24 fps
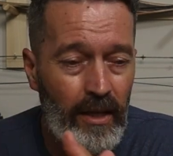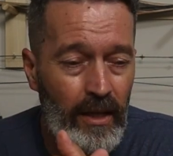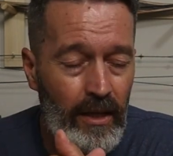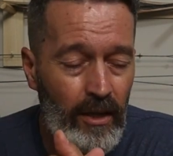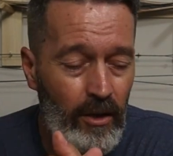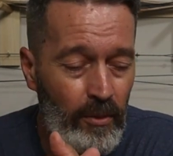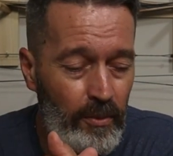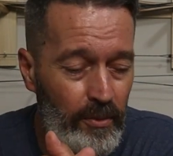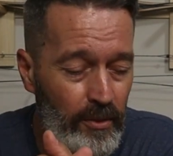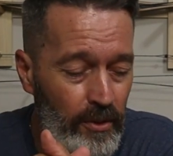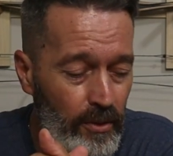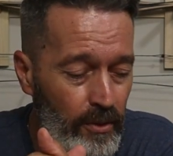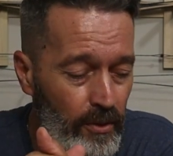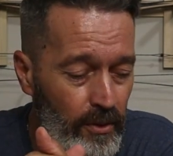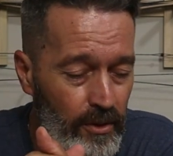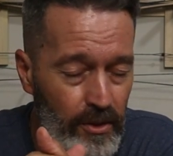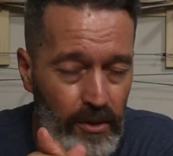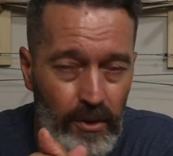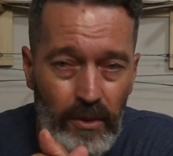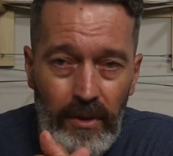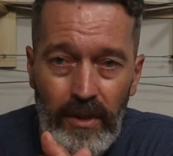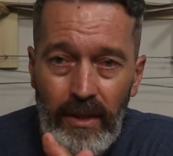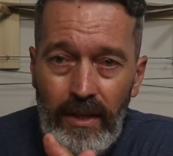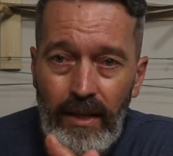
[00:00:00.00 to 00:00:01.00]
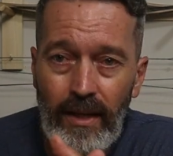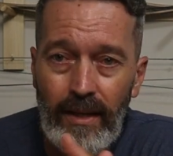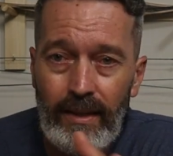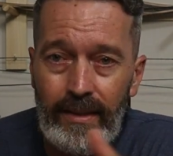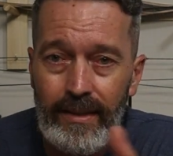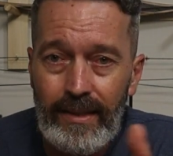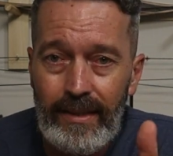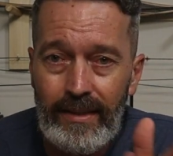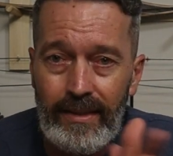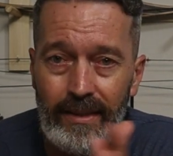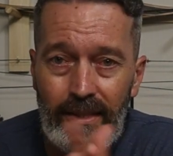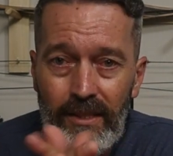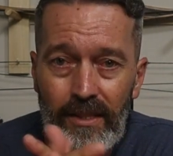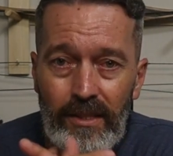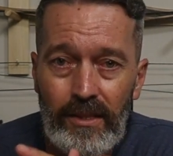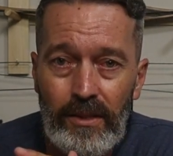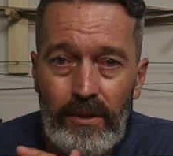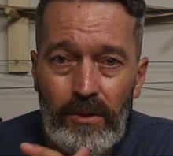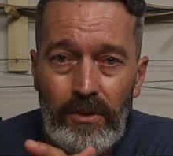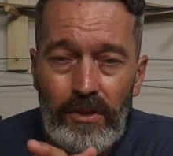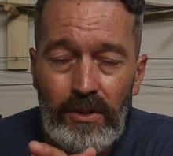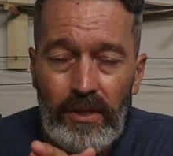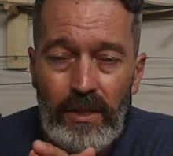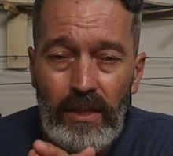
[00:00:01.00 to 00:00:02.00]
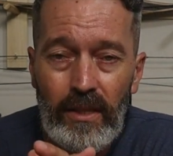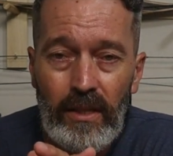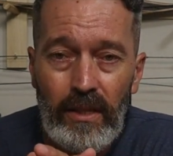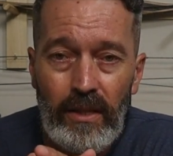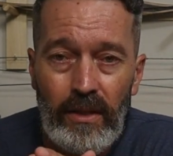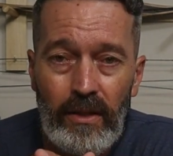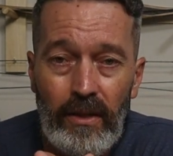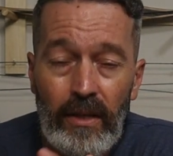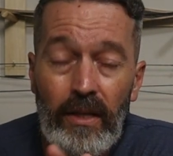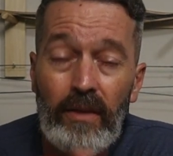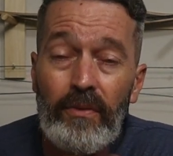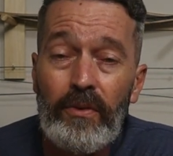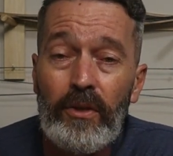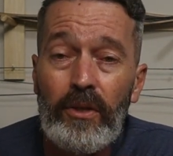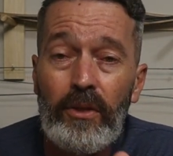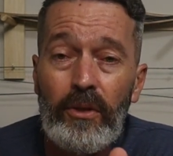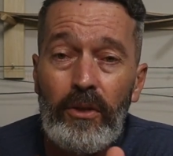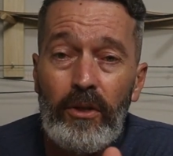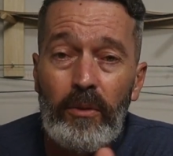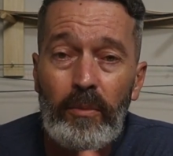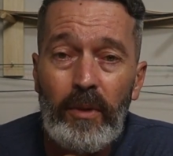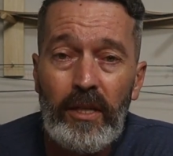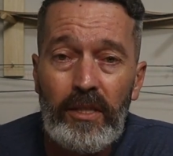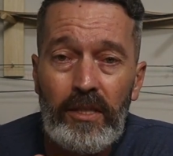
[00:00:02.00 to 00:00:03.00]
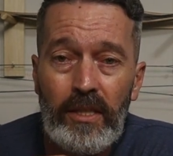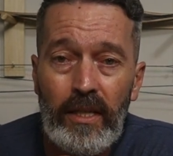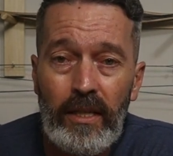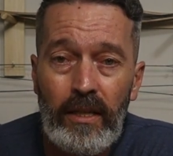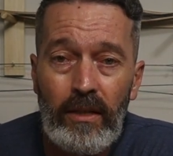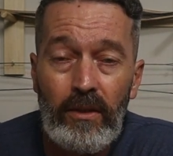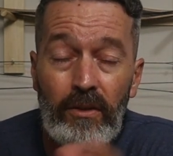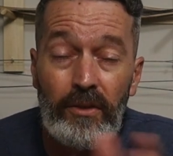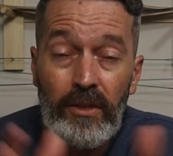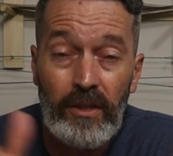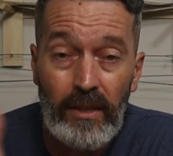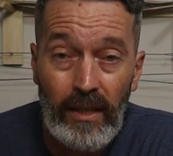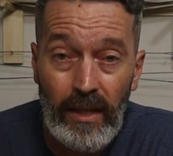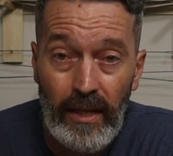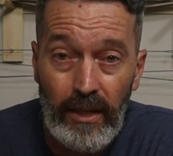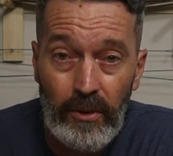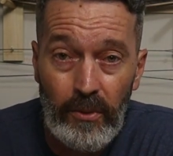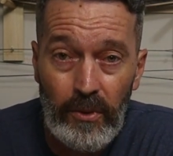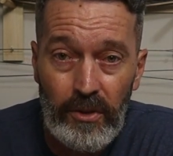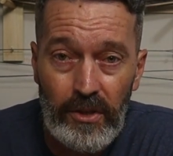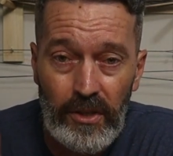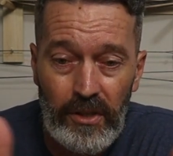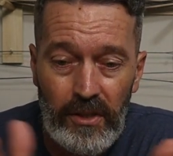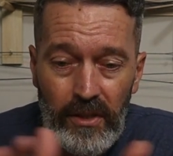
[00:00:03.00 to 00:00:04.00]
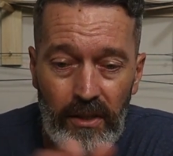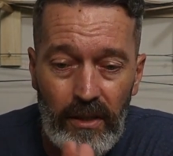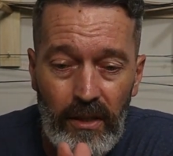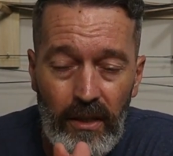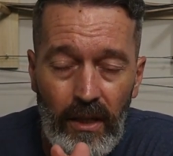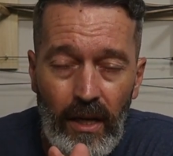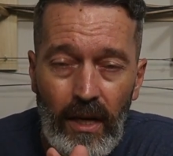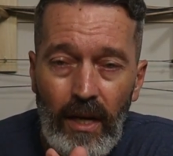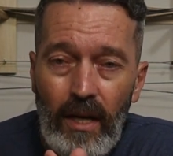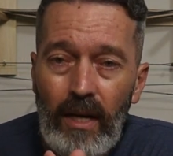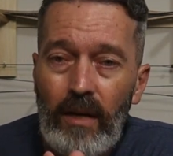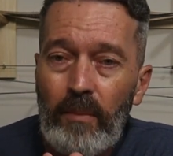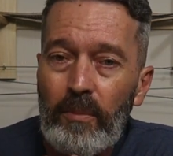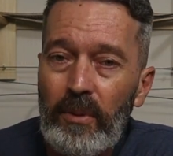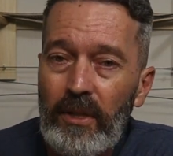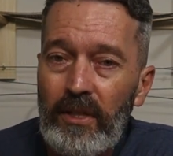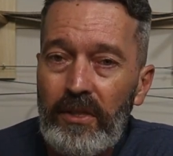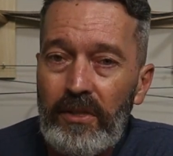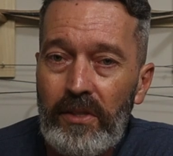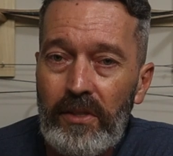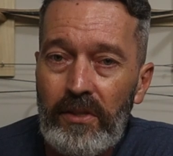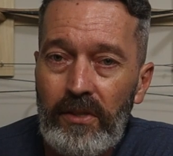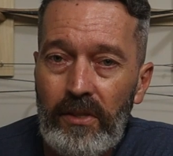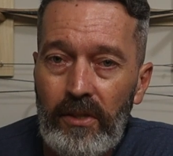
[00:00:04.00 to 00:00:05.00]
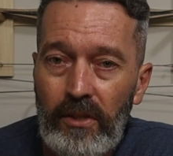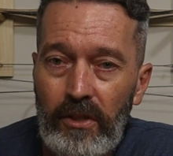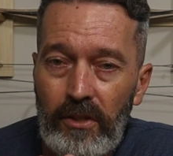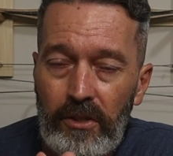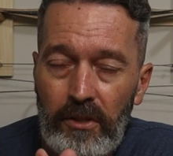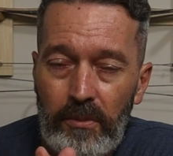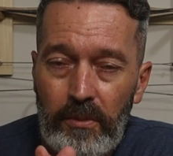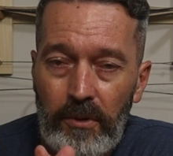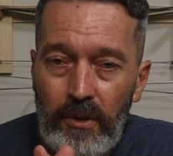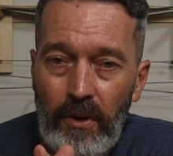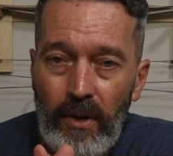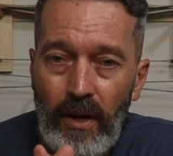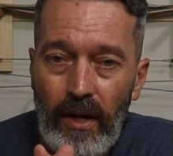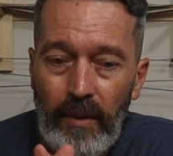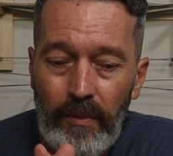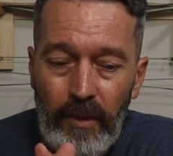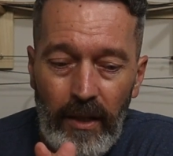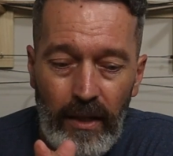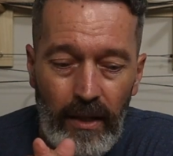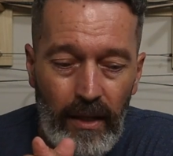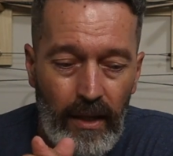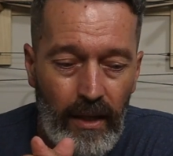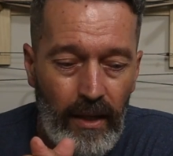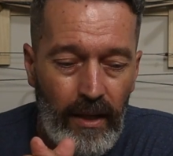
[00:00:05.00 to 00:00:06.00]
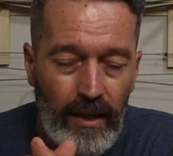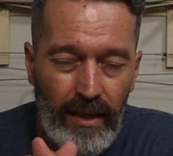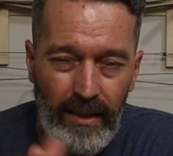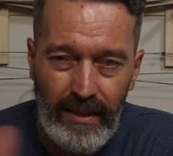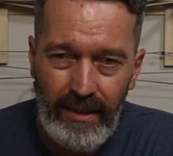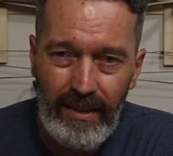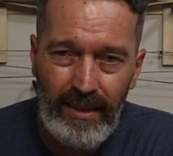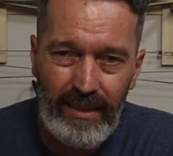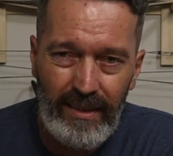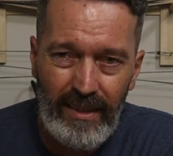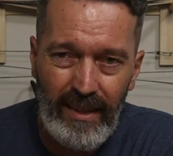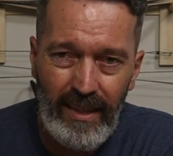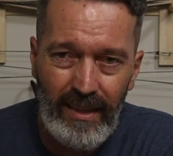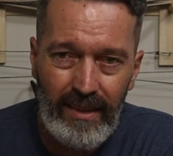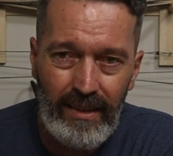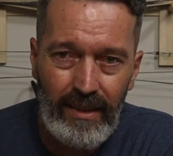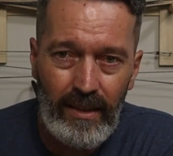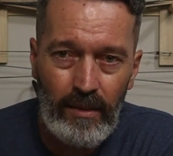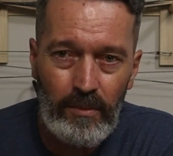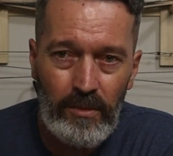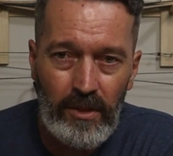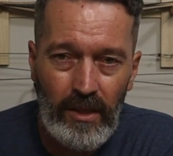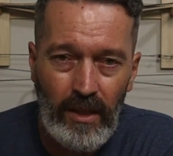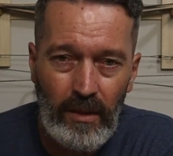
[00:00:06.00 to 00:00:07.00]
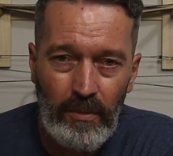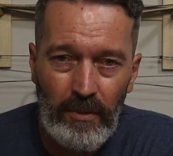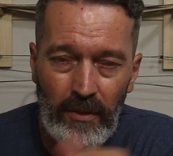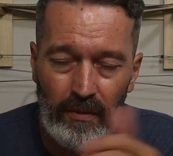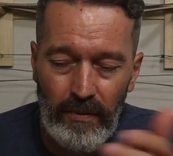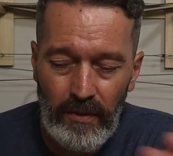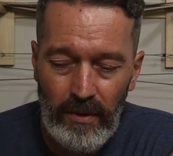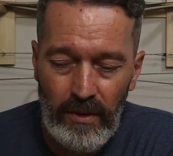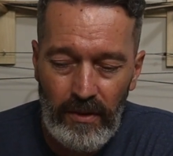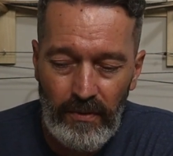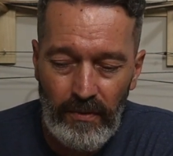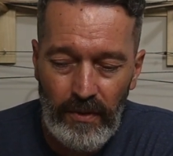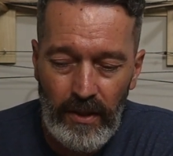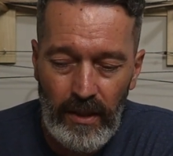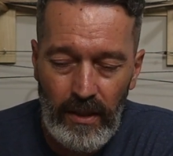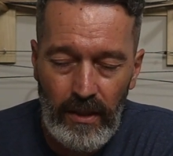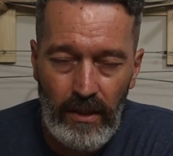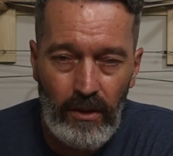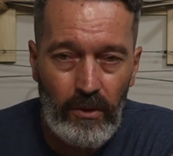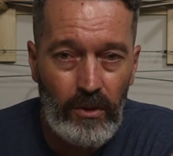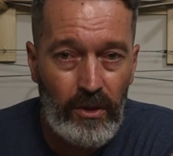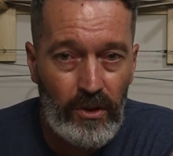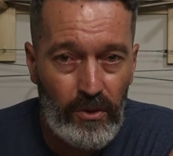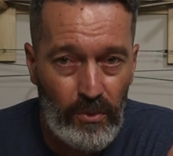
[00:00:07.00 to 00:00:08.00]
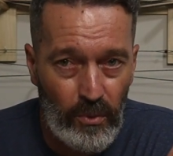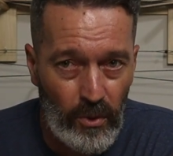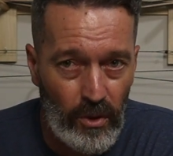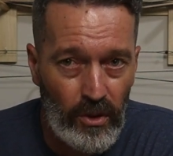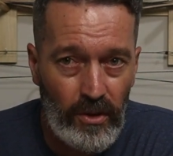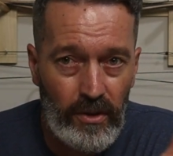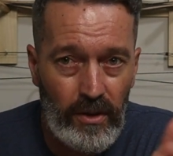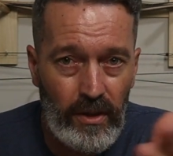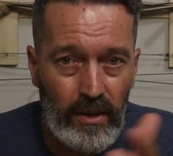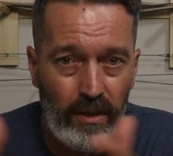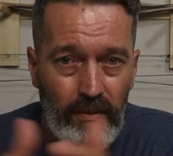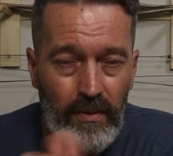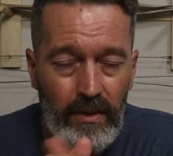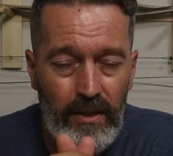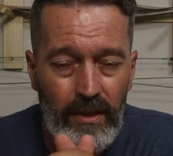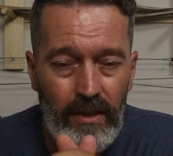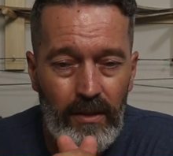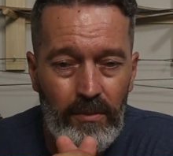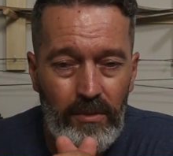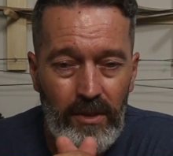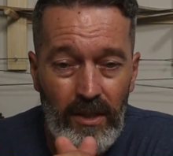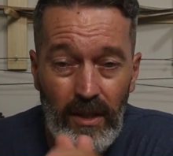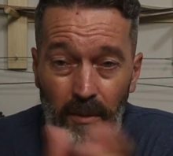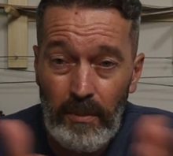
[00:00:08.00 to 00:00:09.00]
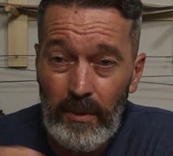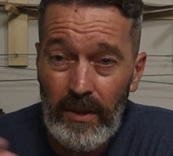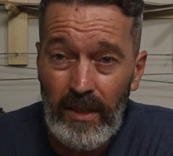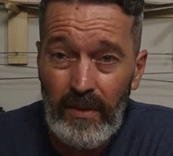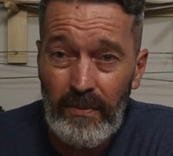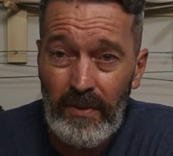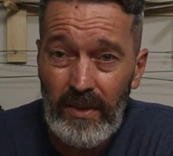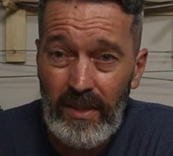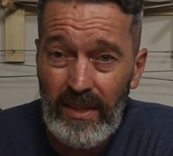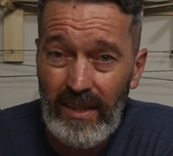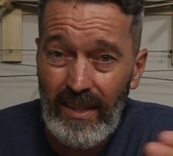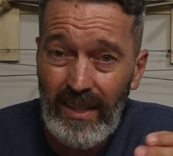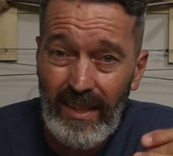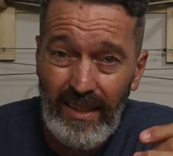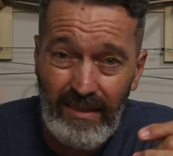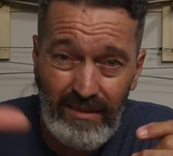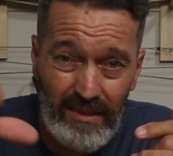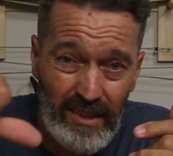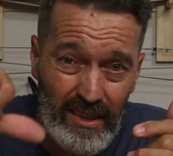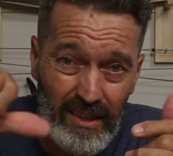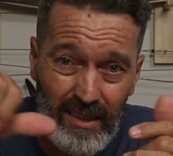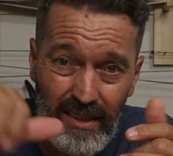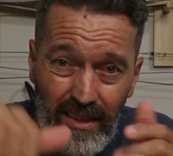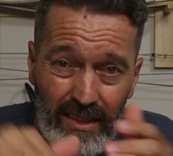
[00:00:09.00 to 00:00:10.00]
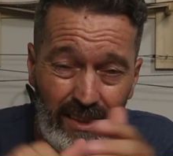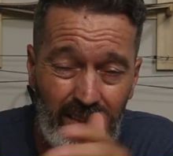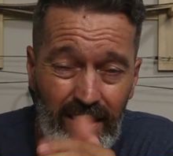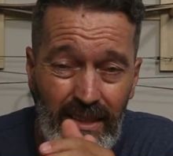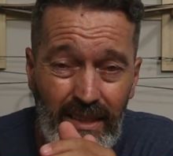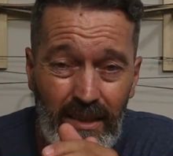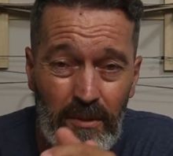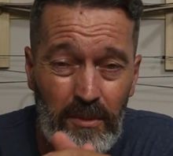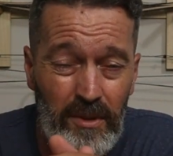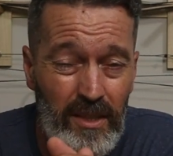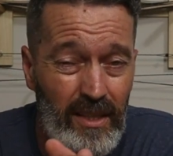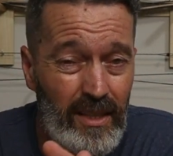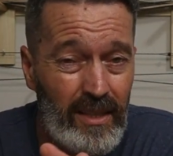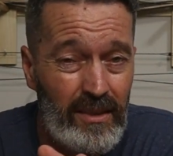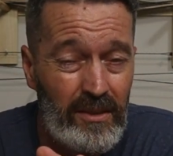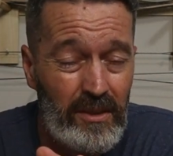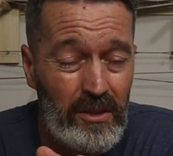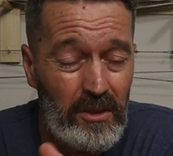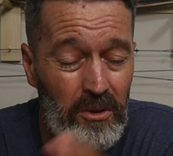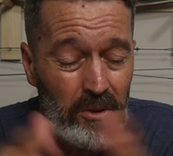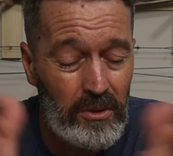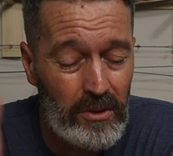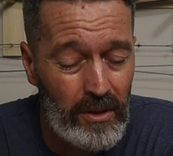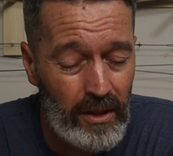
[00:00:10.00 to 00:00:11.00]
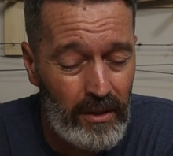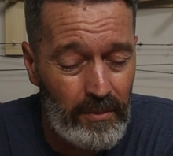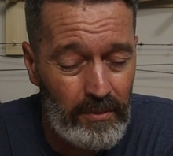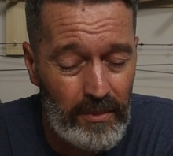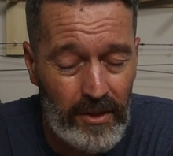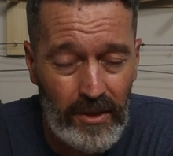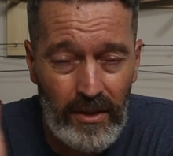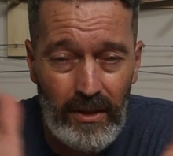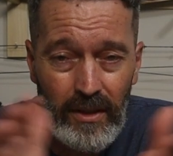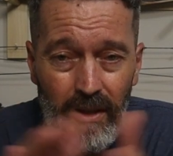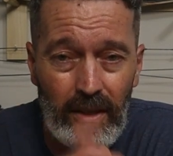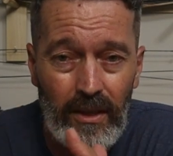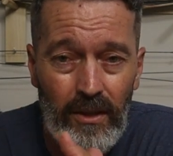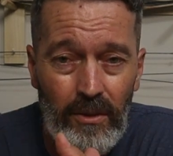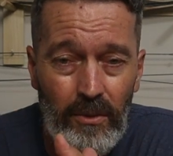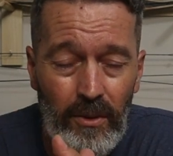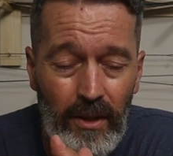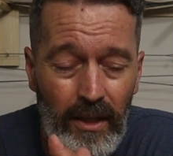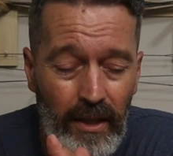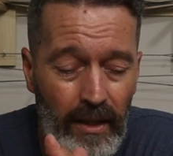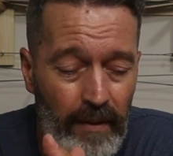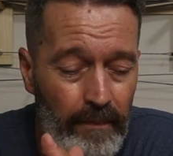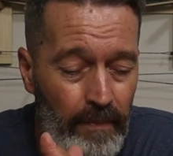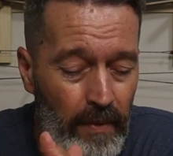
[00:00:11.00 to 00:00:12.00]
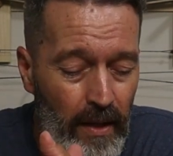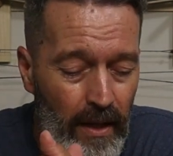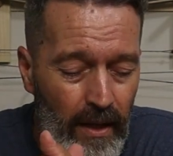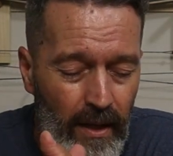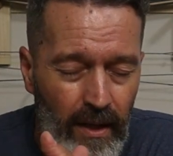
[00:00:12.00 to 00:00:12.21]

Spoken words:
I hope you enjoy the content that you do see here. And if you're new to my channel and you like what you see, please consider subscribing and hit that thumbs up if this video is worthy of a thumbs up. And if it's not, you can hit the thumbs down too. I'm good either way.